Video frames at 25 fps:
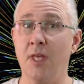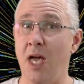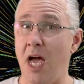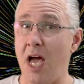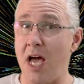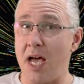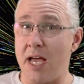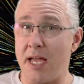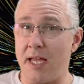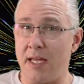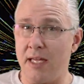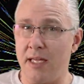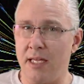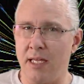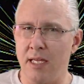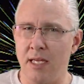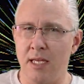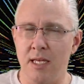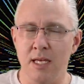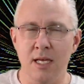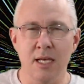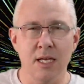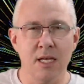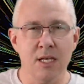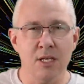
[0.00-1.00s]
Hi.
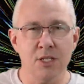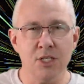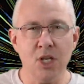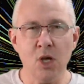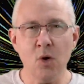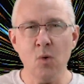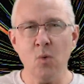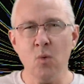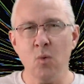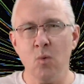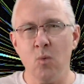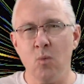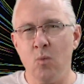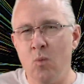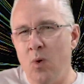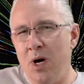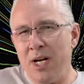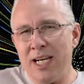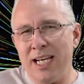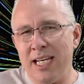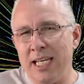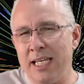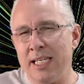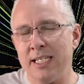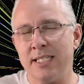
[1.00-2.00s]
So
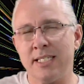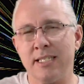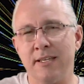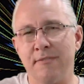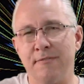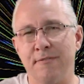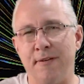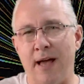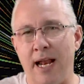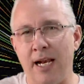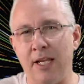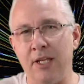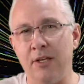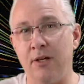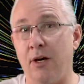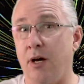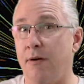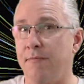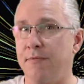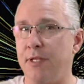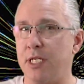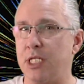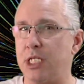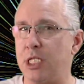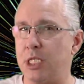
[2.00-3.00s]
what is the value
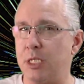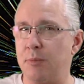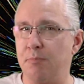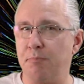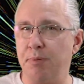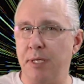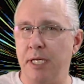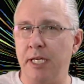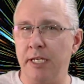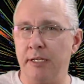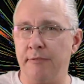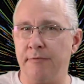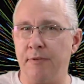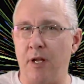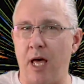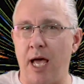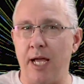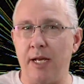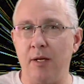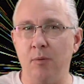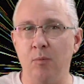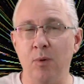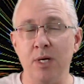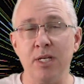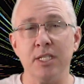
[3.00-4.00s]
of the speed of
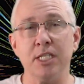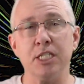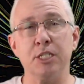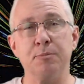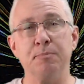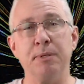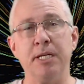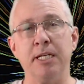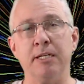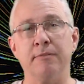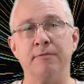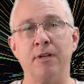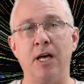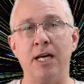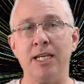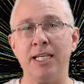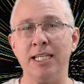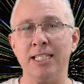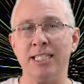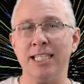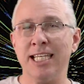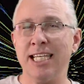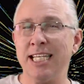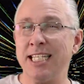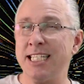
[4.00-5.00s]
light? Well, the speed of light
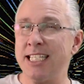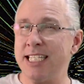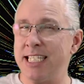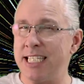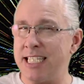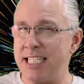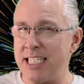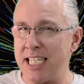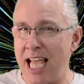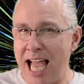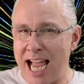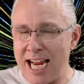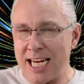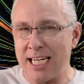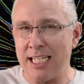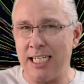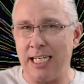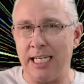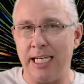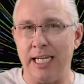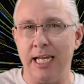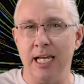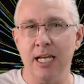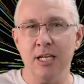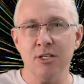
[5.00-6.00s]
is
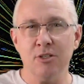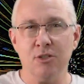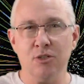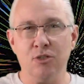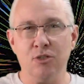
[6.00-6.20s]
exactly